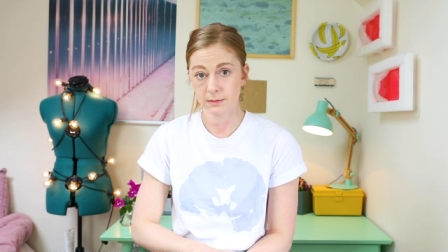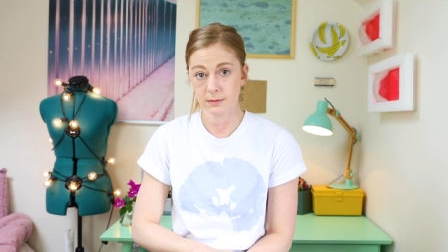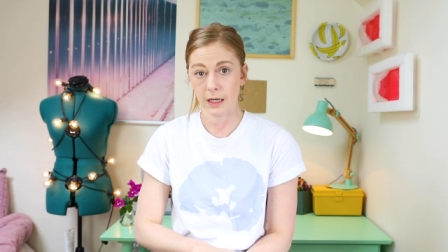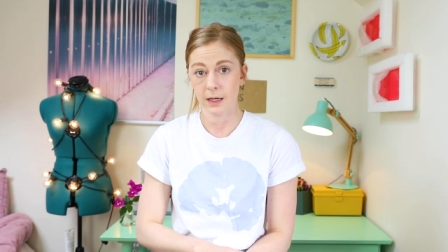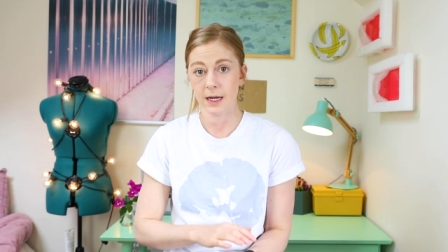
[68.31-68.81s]

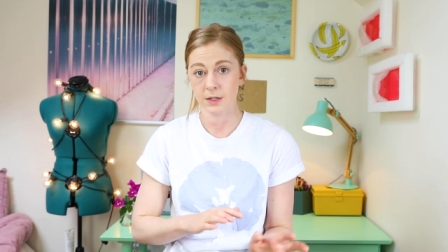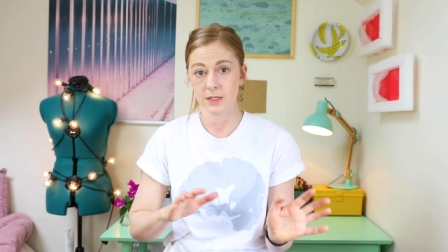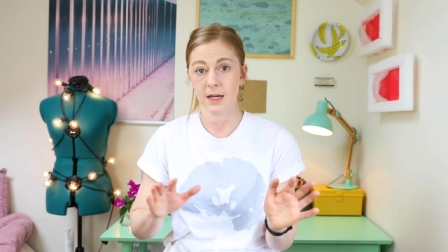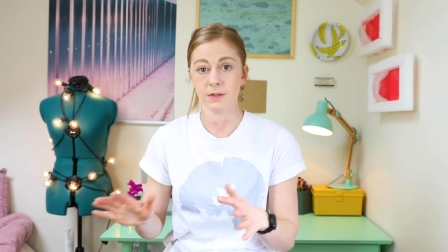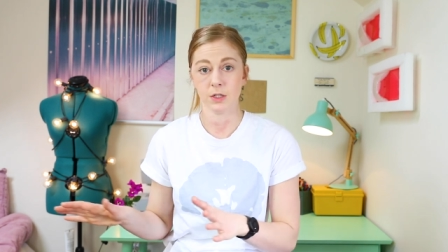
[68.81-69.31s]
Like, I
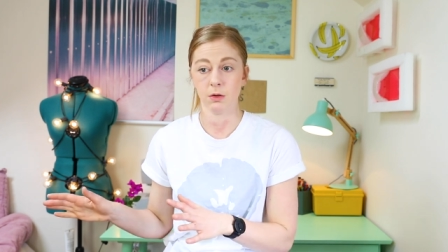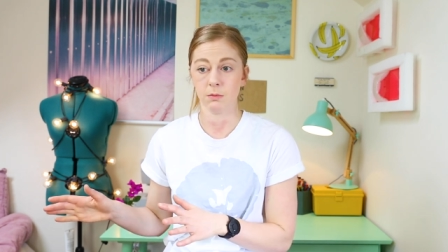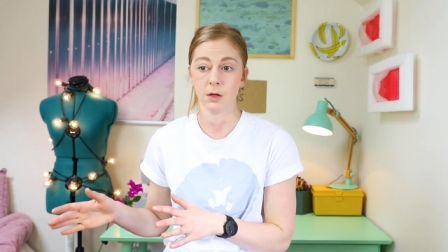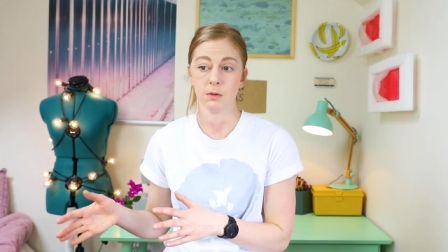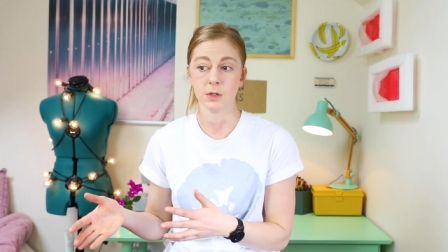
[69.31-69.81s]
just have a
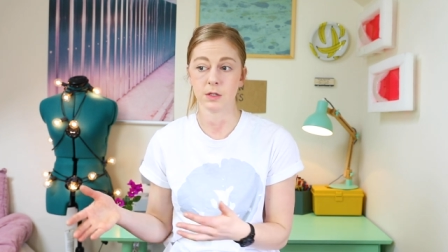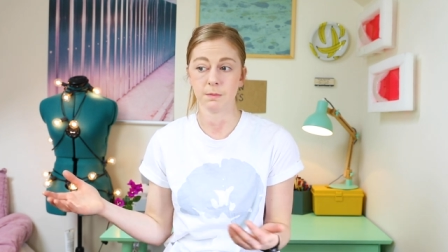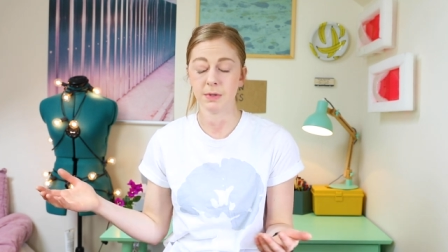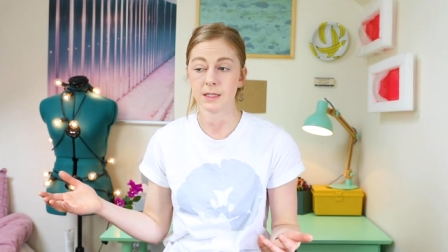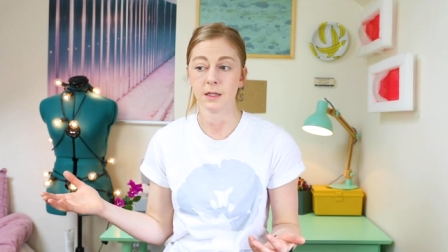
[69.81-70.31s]
tumor,
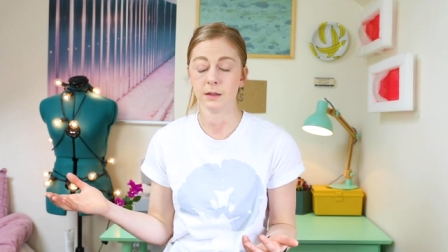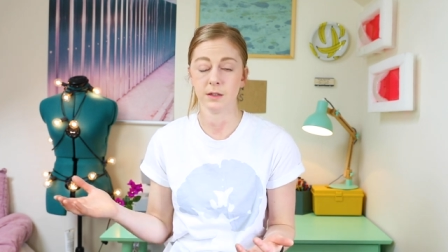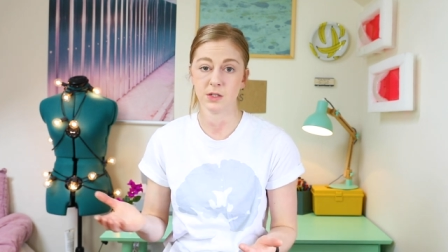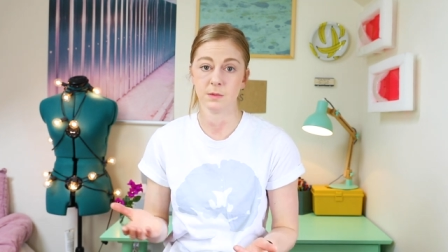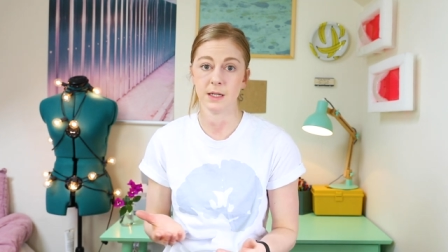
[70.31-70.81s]
which
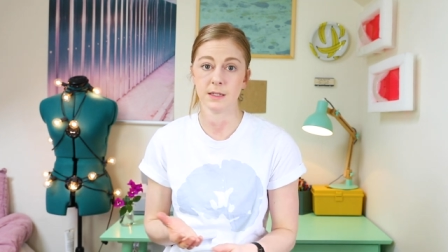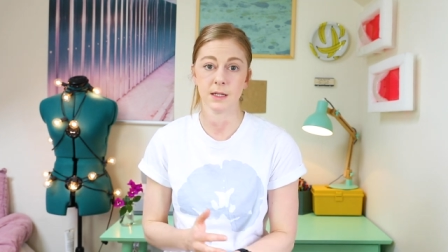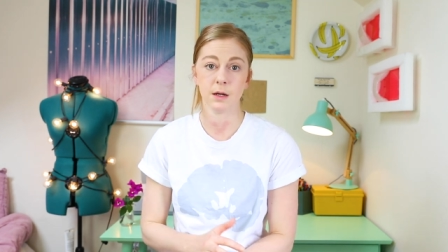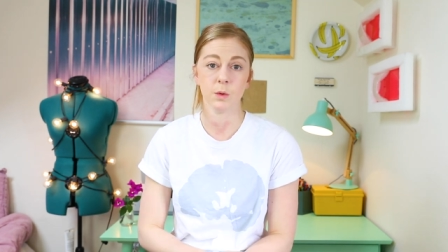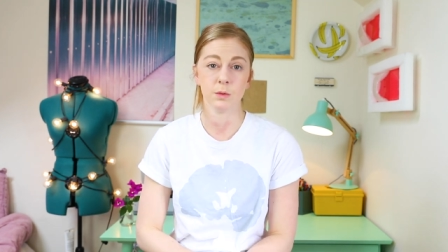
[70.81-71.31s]
basically just means
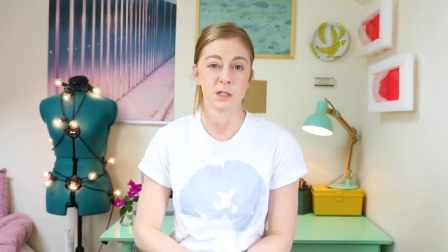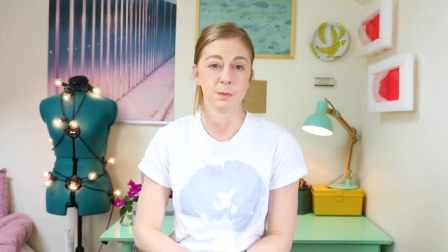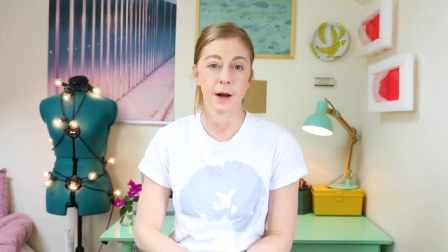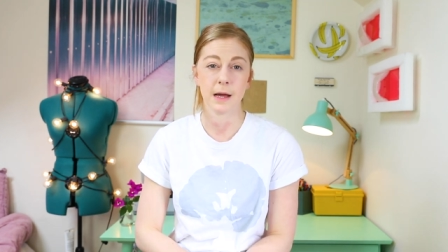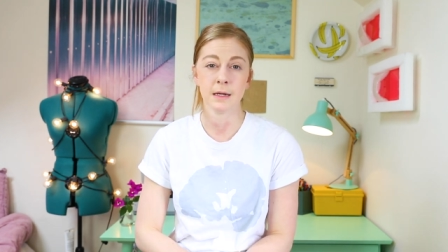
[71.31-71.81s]
that it won't
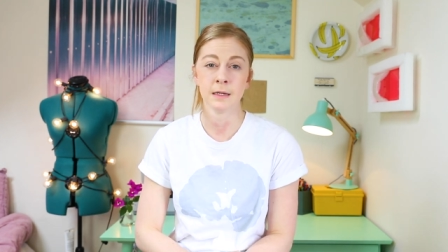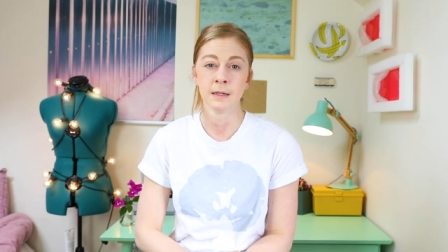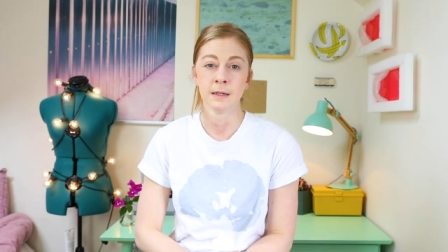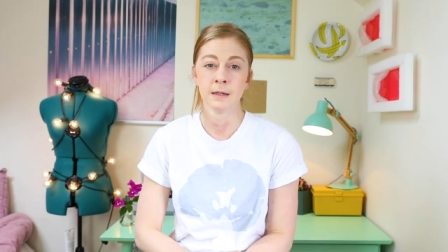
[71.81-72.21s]
spread.